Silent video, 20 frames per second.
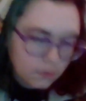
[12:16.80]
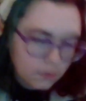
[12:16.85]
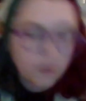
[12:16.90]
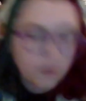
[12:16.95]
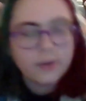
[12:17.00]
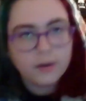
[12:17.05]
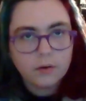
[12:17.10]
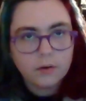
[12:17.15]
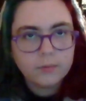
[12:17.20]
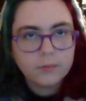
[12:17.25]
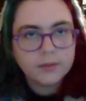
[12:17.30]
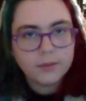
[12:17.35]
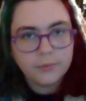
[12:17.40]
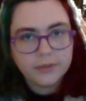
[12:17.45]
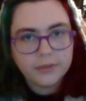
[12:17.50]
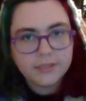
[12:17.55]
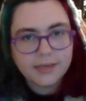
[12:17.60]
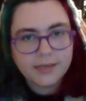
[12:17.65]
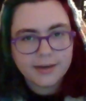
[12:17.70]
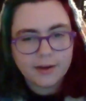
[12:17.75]
Okay, normally
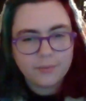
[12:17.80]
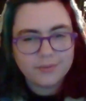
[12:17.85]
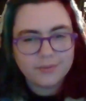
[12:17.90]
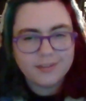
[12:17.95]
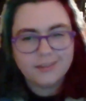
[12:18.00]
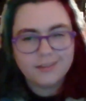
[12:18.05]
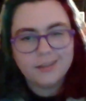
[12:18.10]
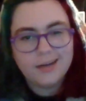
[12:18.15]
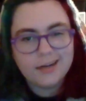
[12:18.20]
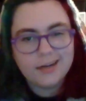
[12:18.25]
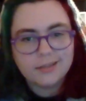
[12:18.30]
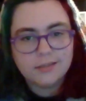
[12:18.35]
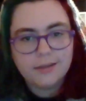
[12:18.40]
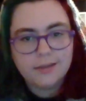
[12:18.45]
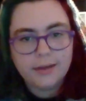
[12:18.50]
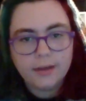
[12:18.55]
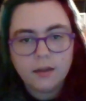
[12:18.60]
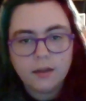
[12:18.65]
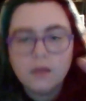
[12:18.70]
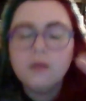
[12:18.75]
we take it out within the next
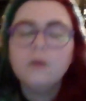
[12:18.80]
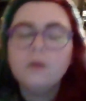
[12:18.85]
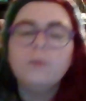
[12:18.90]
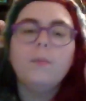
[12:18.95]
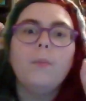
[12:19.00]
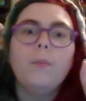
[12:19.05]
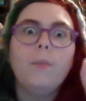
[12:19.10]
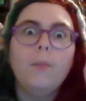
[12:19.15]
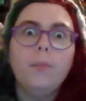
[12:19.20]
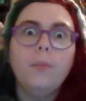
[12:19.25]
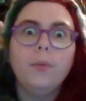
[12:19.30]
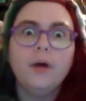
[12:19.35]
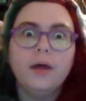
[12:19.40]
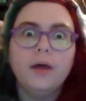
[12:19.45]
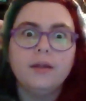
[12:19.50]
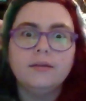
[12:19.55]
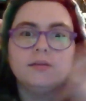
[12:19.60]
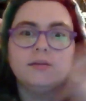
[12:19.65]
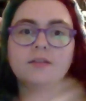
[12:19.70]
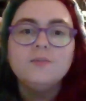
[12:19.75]
day,
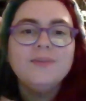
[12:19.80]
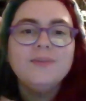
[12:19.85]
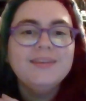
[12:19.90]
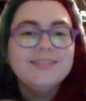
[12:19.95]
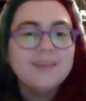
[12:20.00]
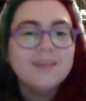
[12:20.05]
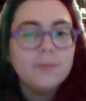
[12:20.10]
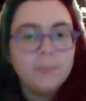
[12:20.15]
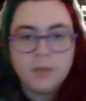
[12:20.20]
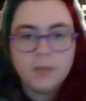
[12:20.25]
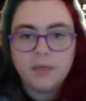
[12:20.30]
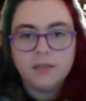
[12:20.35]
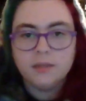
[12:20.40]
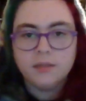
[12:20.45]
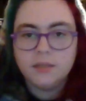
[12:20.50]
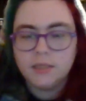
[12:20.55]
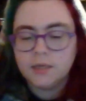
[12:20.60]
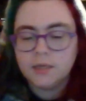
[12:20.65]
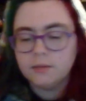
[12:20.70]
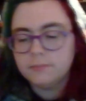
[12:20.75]
but this way it's
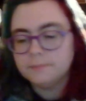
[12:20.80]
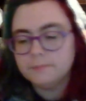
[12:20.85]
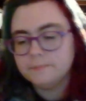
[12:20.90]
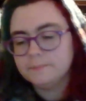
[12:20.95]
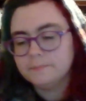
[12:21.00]
immediately done.